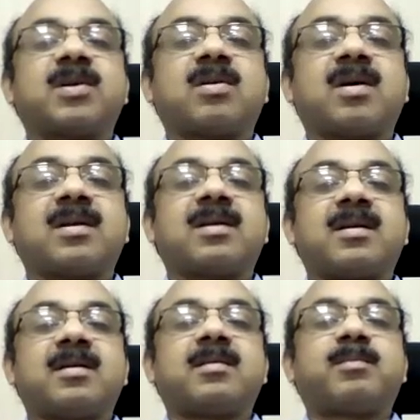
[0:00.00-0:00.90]
uh, what you call
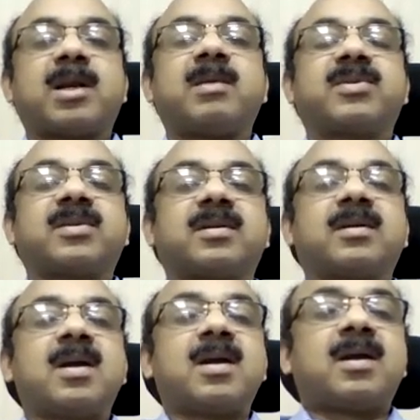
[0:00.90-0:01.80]
uh, prelims,
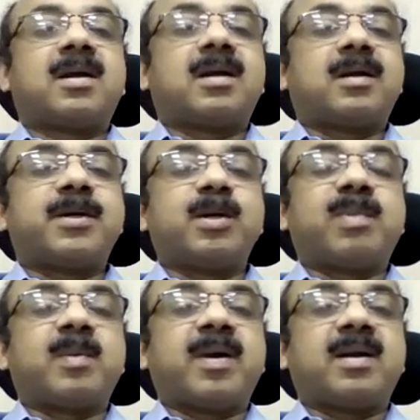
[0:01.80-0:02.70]
uh, did yeah.
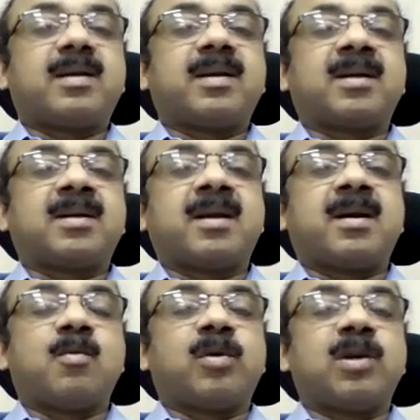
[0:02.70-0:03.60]
you prepare
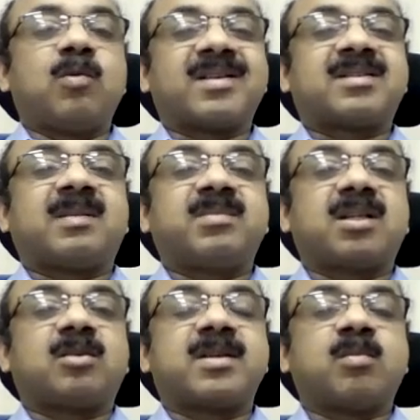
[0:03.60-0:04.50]
entire day only one
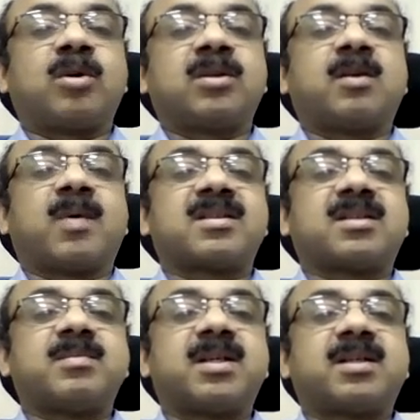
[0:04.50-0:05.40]
subject, otherwise more than one
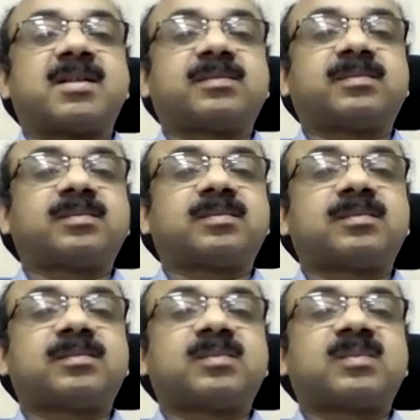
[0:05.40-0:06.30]
subject?
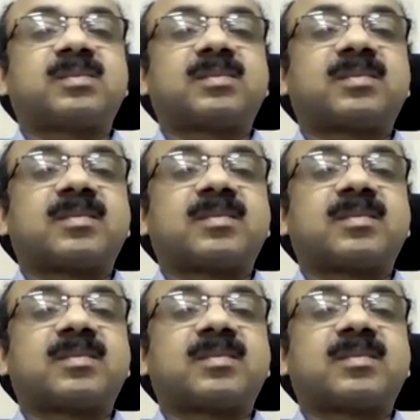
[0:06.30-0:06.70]
What,